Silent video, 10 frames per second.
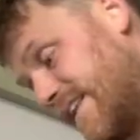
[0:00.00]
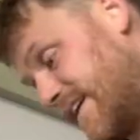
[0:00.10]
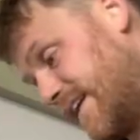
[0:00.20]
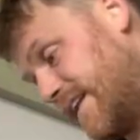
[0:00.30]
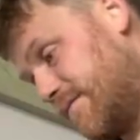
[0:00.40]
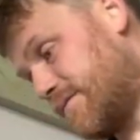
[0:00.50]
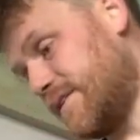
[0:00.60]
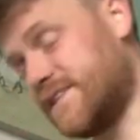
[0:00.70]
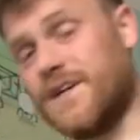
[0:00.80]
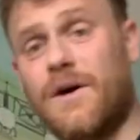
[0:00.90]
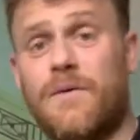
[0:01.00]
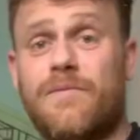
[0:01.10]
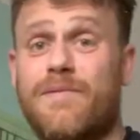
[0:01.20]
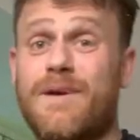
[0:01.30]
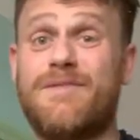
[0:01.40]
like a length So,
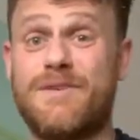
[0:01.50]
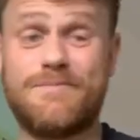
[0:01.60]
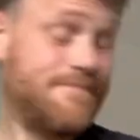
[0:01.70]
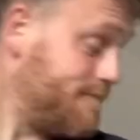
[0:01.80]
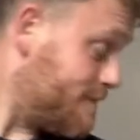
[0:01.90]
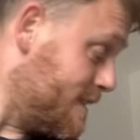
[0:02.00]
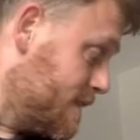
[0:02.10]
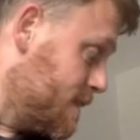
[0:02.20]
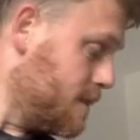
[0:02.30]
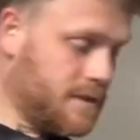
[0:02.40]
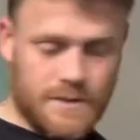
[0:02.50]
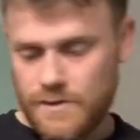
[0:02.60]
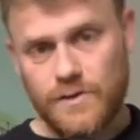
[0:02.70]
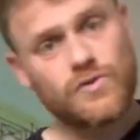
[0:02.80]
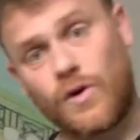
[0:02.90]
speaking,
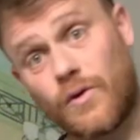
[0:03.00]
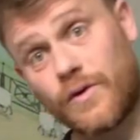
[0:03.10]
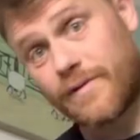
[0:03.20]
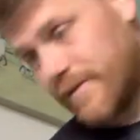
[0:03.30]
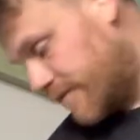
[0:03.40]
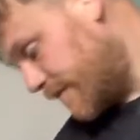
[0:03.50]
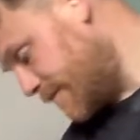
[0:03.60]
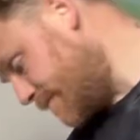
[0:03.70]
don't look speaking.